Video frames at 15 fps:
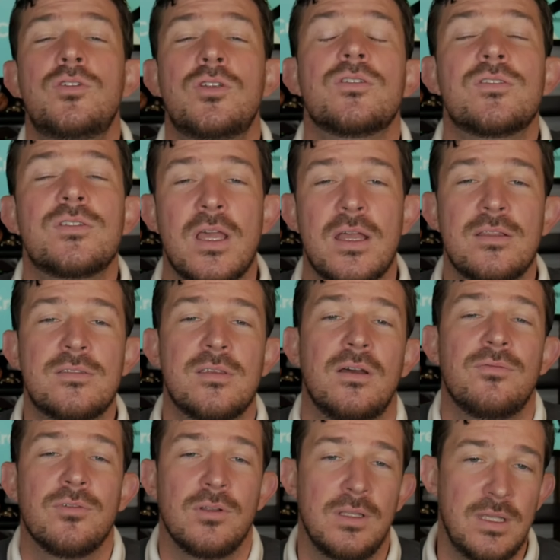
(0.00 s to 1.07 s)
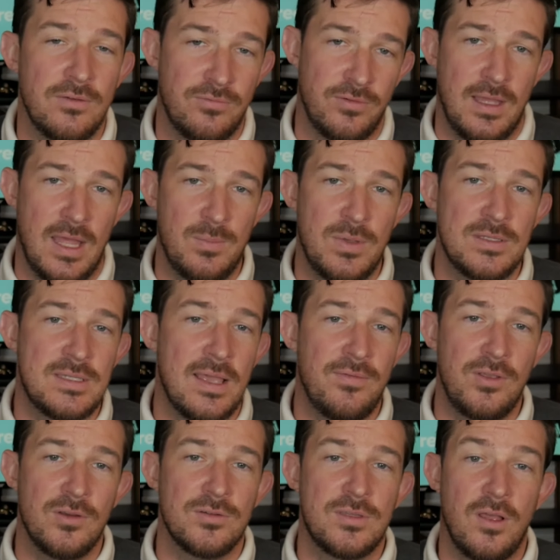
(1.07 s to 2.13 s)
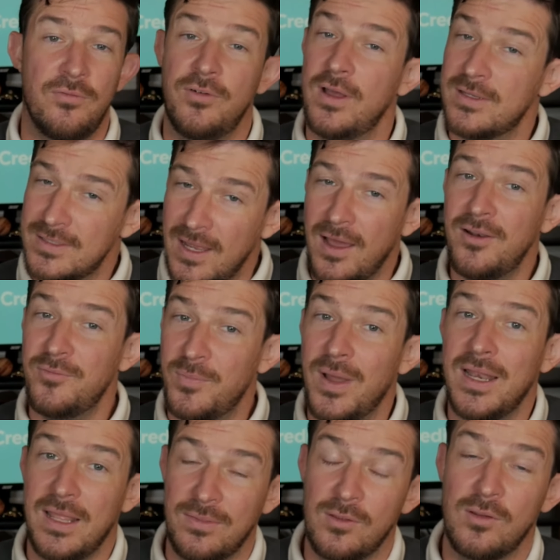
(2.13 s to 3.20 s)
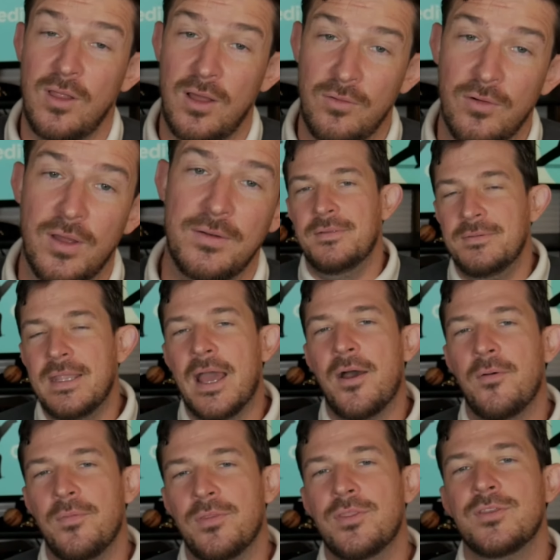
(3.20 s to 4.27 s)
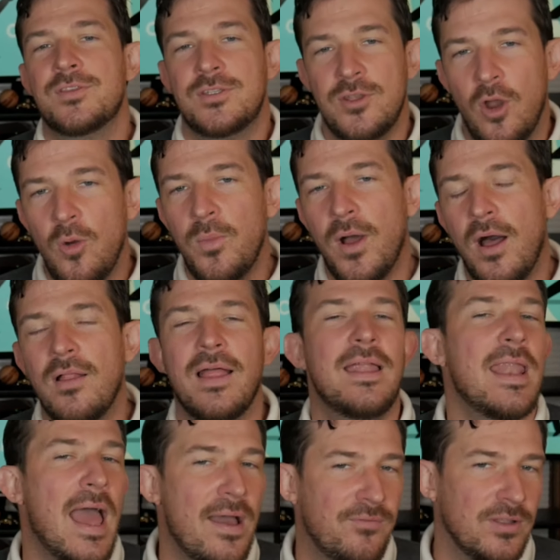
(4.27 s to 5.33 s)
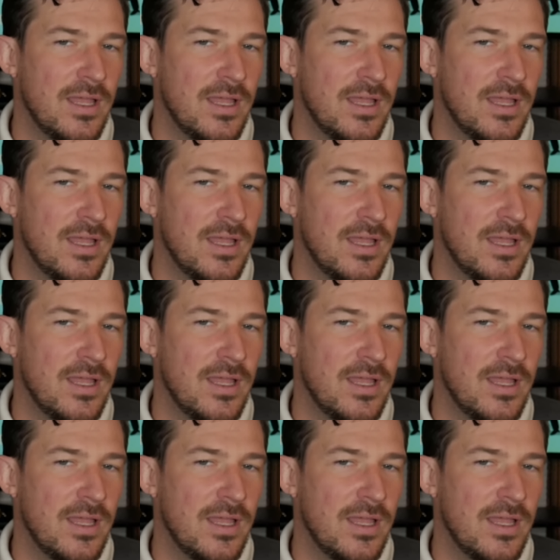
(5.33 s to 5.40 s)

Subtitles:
make sure to watch this video where we go over the best ways to get rid of credit card debt that don't require extra